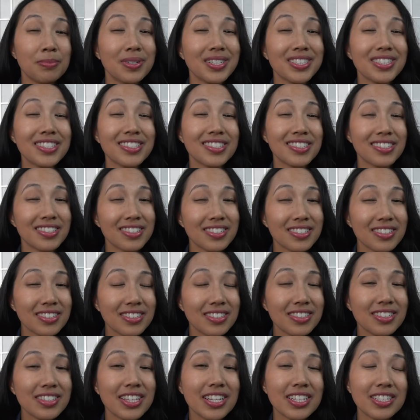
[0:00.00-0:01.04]
But
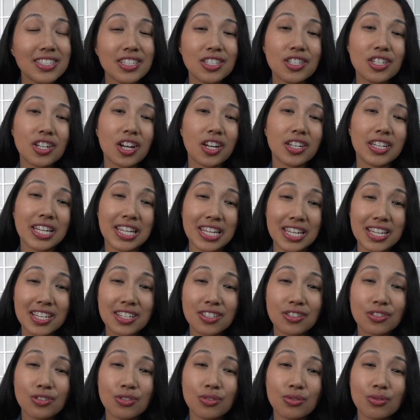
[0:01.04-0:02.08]
still, they did not
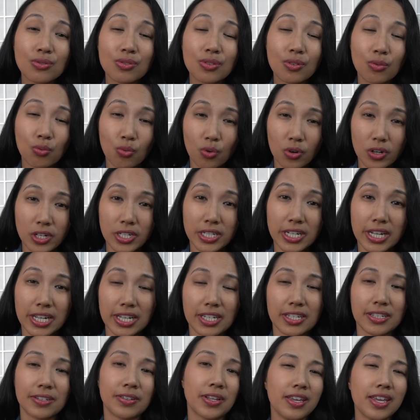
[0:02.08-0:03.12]
heed to the warning.
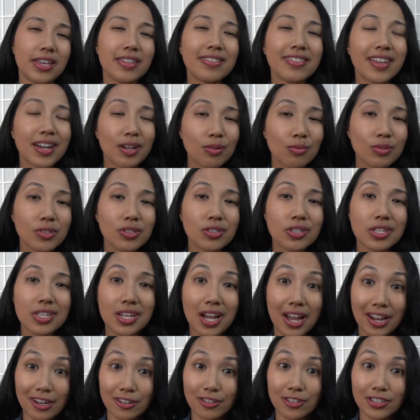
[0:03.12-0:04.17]
And that was the
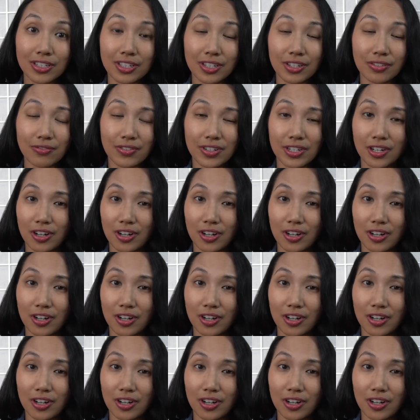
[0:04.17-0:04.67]
irony of it